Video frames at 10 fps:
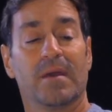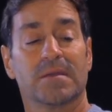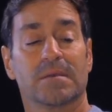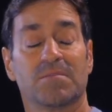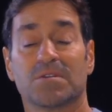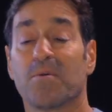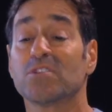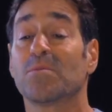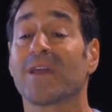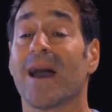some
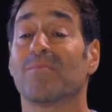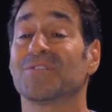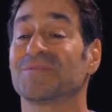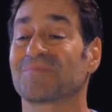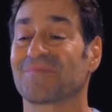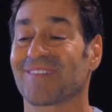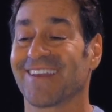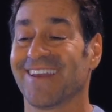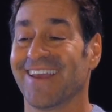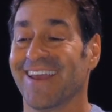disposable cameras.
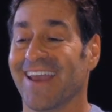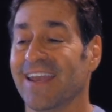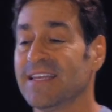And